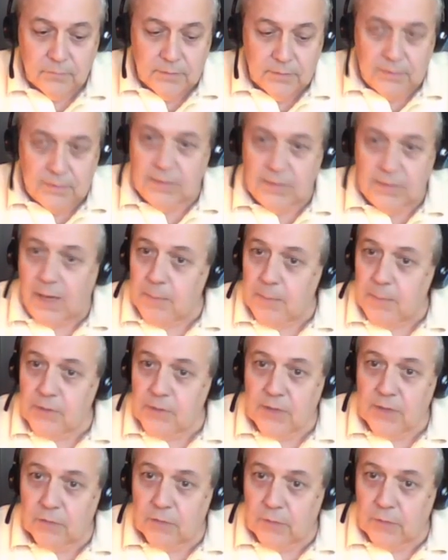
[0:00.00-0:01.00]
the
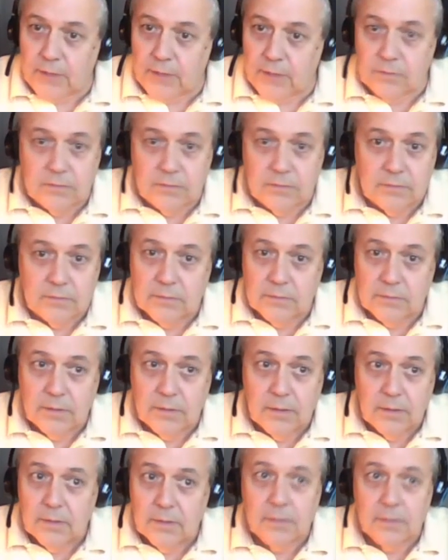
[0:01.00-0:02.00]
timing's not right,
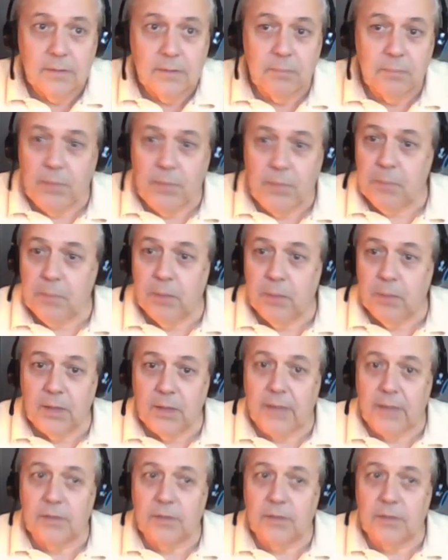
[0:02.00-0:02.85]
be polite,